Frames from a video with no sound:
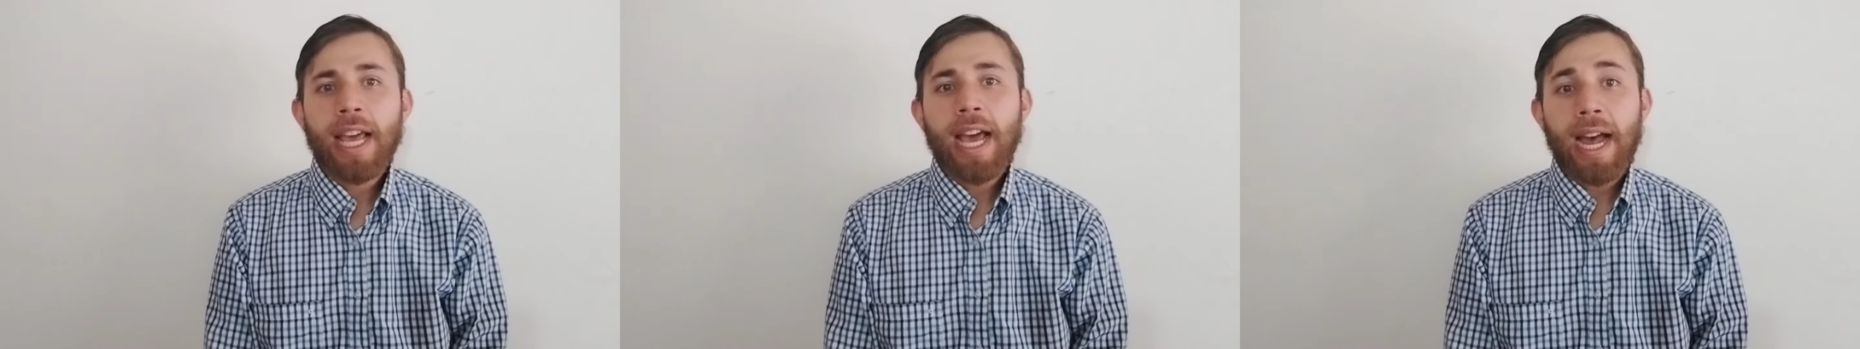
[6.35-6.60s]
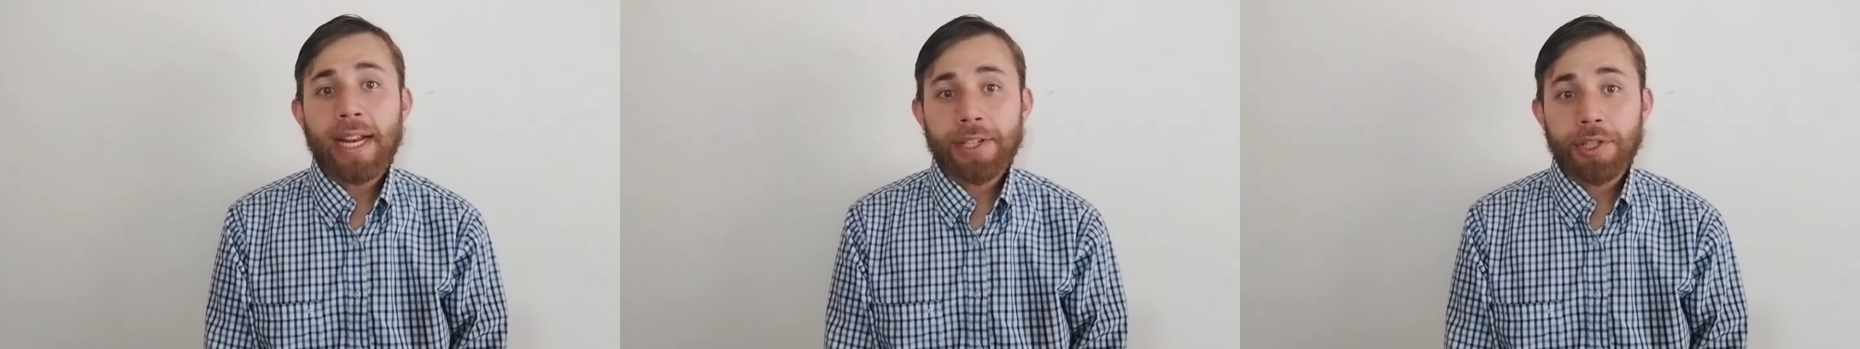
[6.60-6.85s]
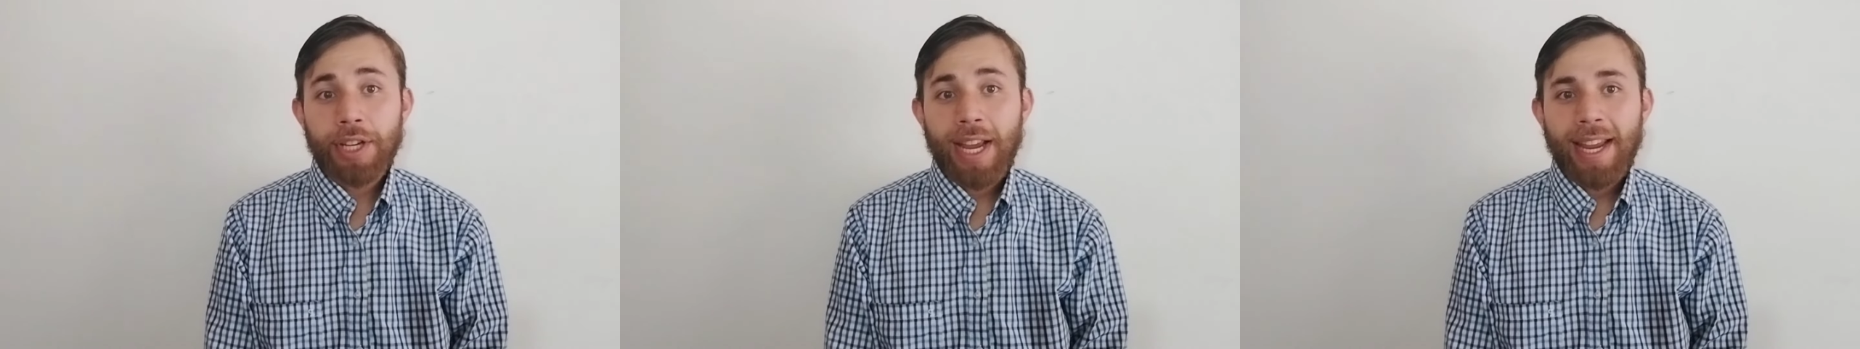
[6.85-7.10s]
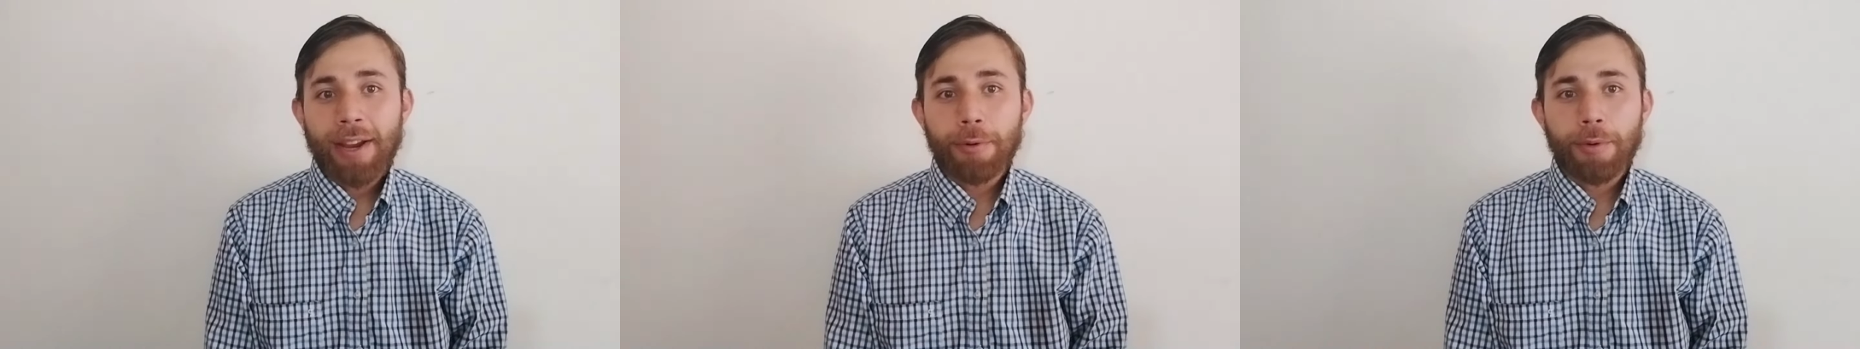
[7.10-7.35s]
And
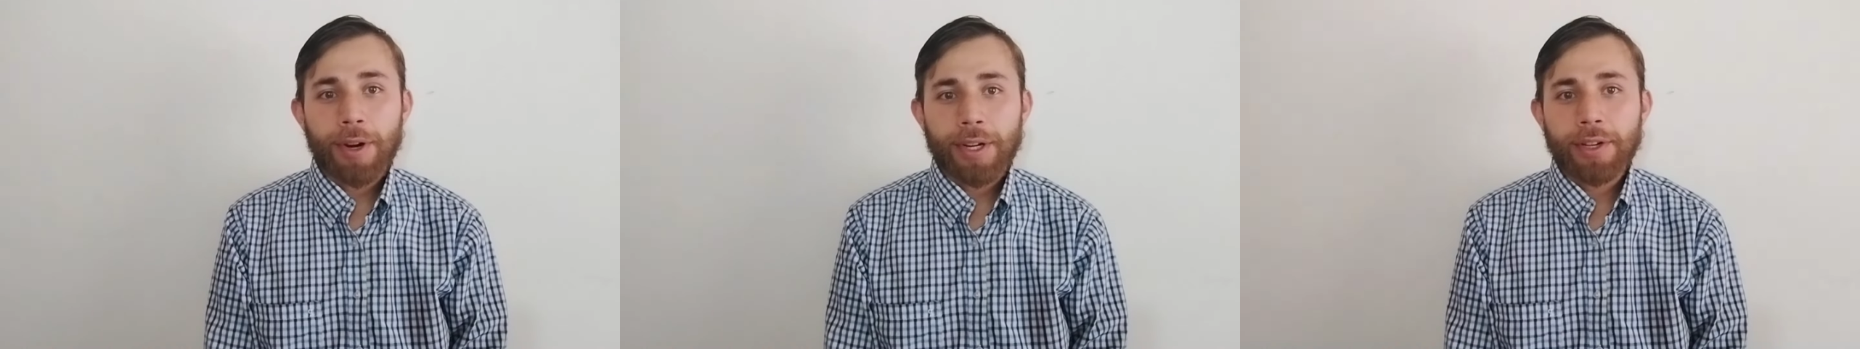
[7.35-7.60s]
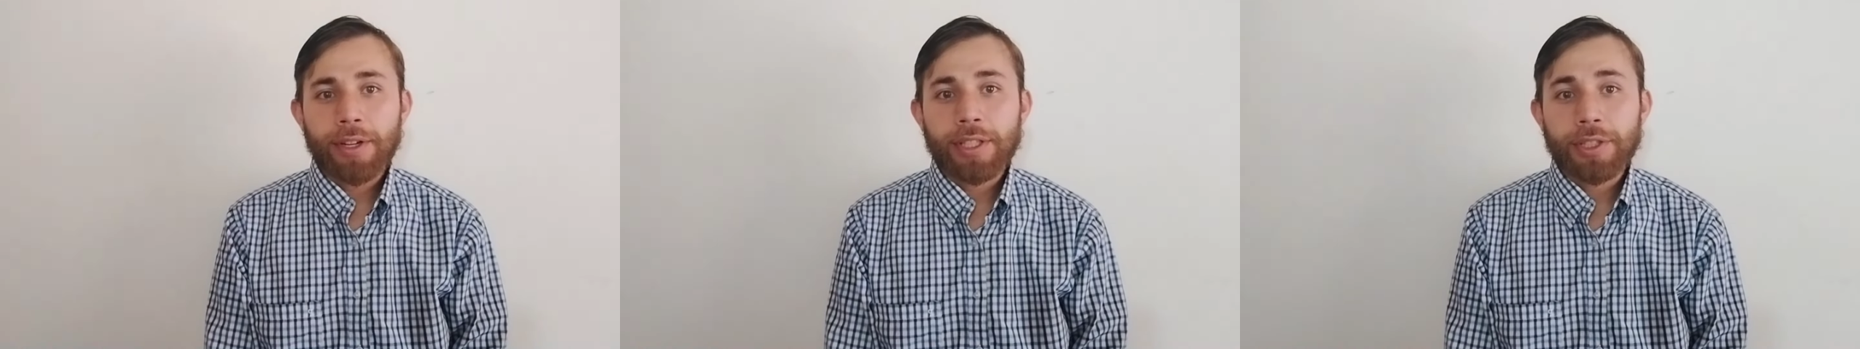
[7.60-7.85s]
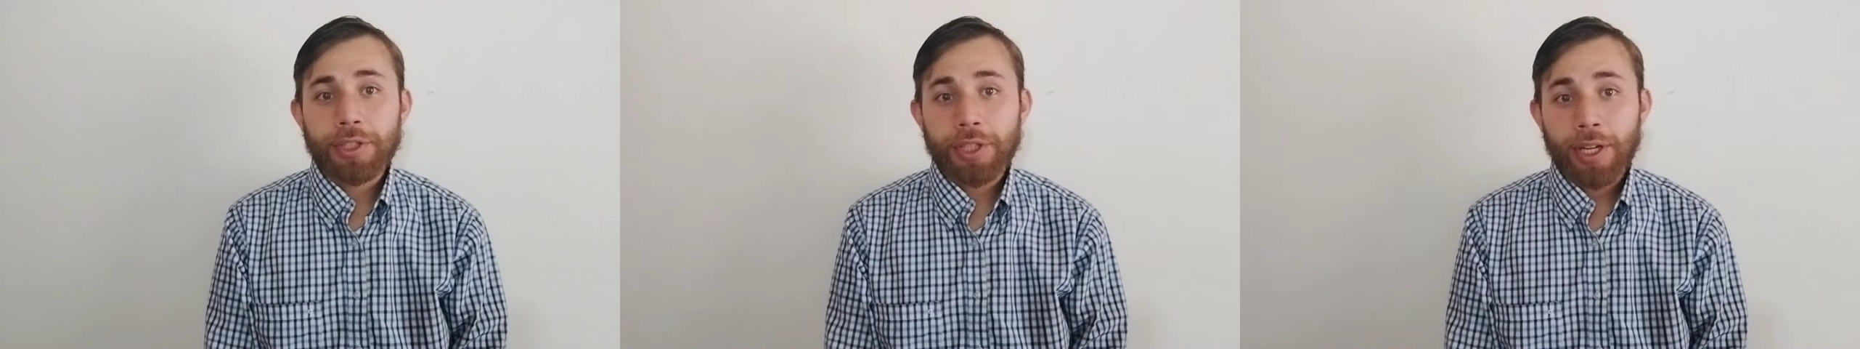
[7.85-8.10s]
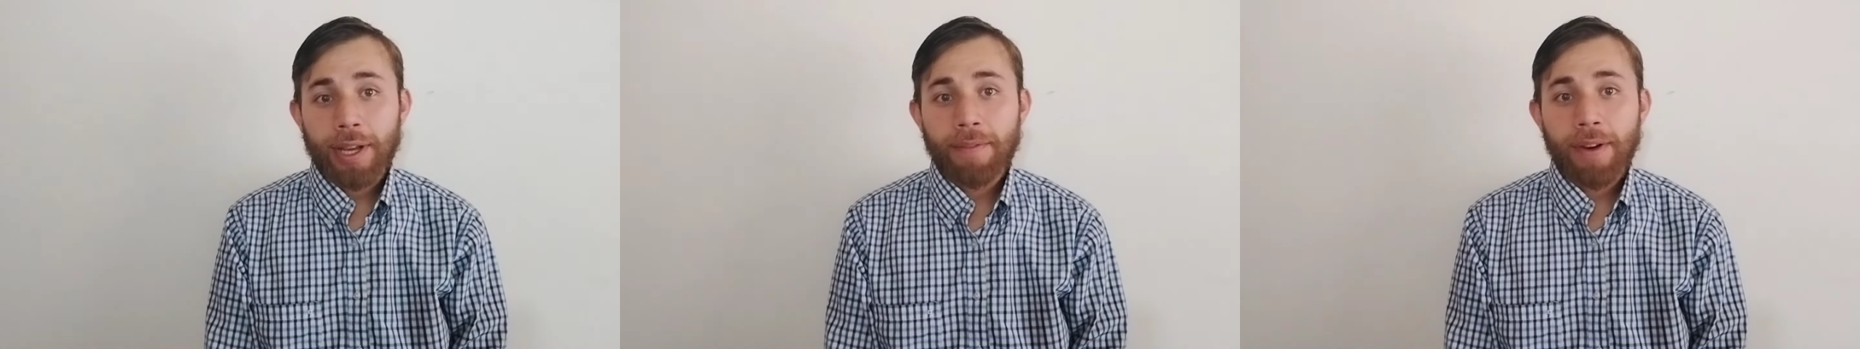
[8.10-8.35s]
today we are going to
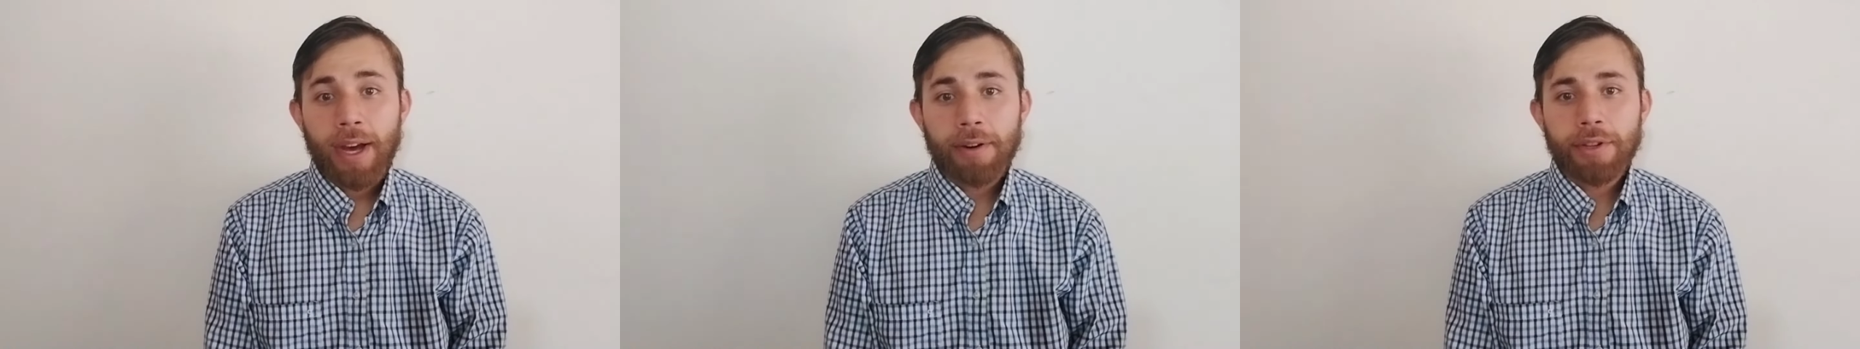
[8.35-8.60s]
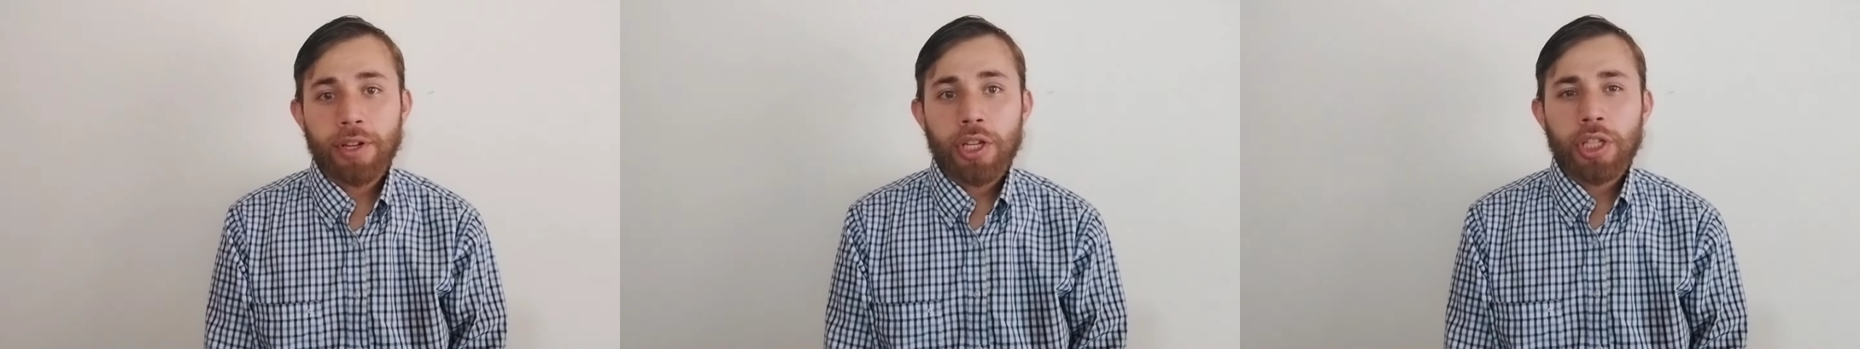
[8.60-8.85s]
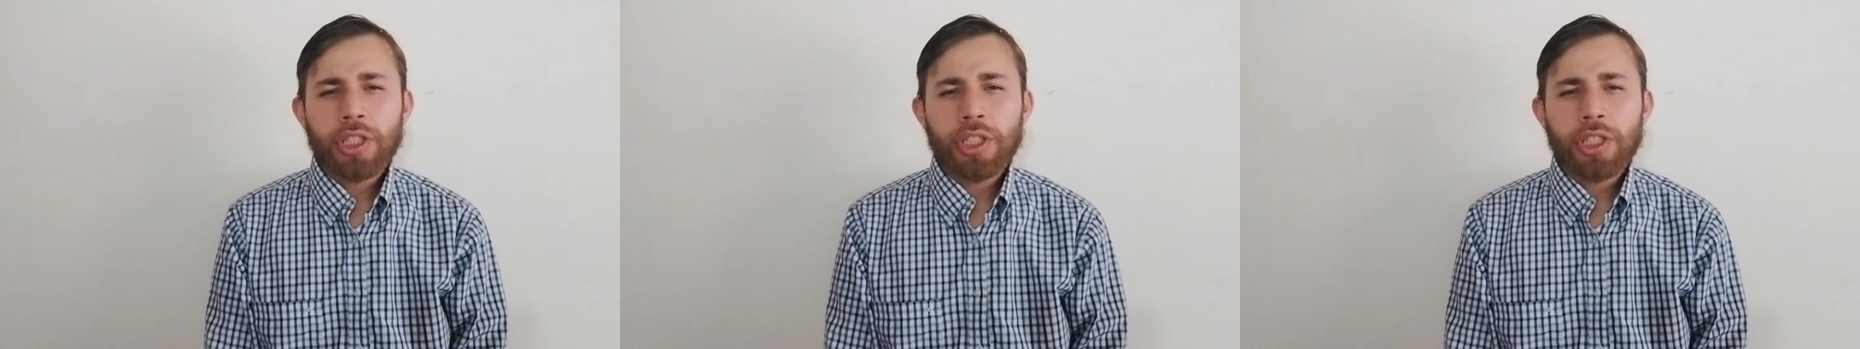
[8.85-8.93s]
talk about